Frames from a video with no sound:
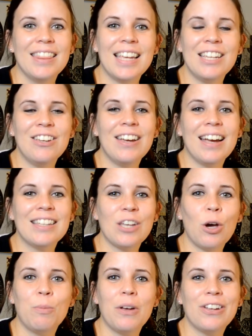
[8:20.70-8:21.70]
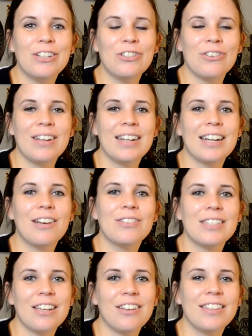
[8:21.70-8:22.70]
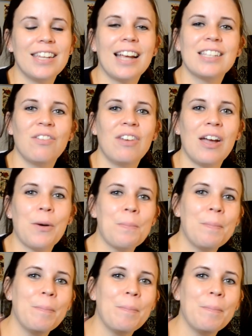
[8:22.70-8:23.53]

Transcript: Thank you guys. I hope y'all enjoyed and I will see y'all in the next video.